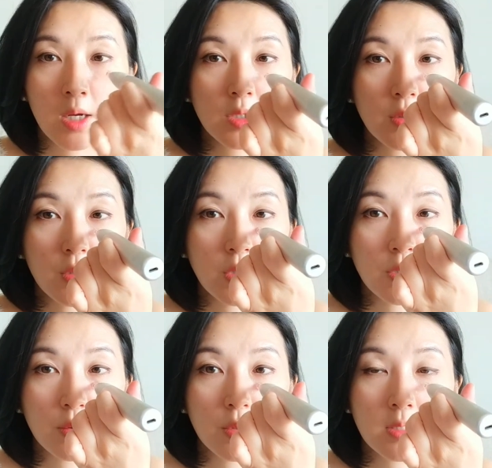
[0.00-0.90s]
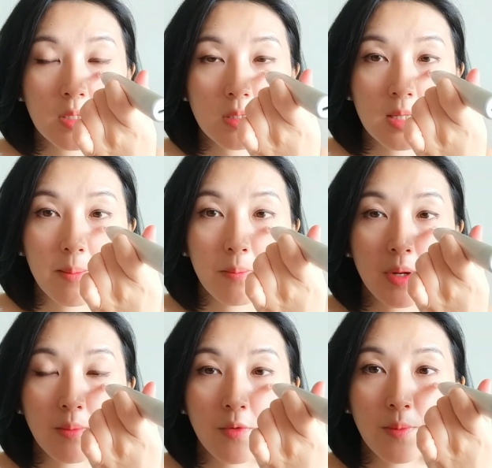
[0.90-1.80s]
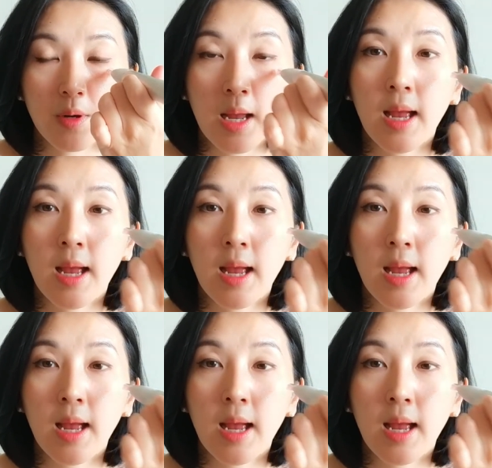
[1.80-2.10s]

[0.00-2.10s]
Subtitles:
So you just do the stamping movement.